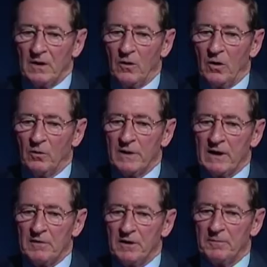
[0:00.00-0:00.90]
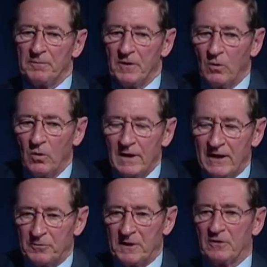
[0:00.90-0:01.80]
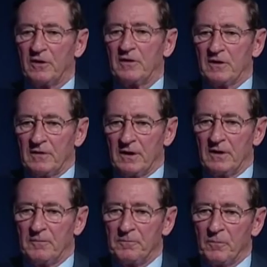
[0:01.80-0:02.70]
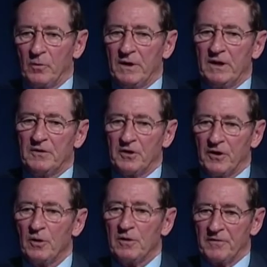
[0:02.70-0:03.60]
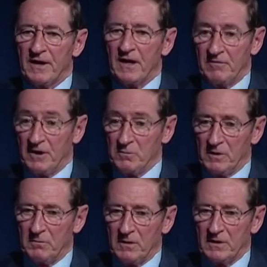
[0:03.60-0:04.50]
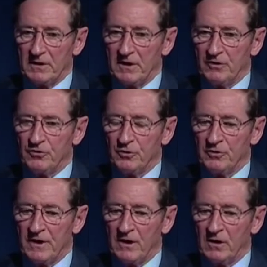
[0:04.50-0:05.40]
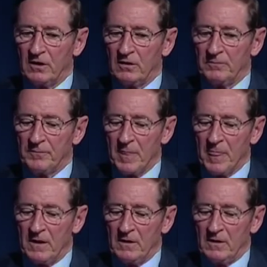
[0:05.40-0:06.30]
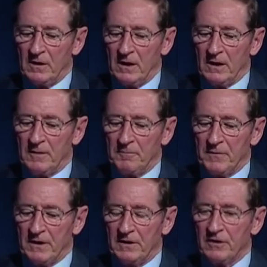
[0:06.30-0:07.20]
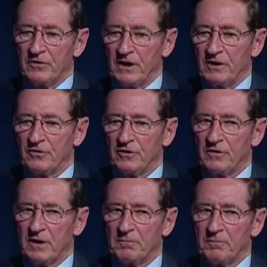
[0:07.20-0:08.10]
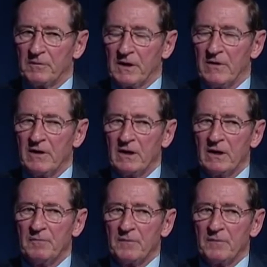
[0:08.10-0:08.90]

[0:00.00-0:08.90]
Well, we cover all aspects of it. We need to know if they have any mobility issues. There are their destinations. Currently,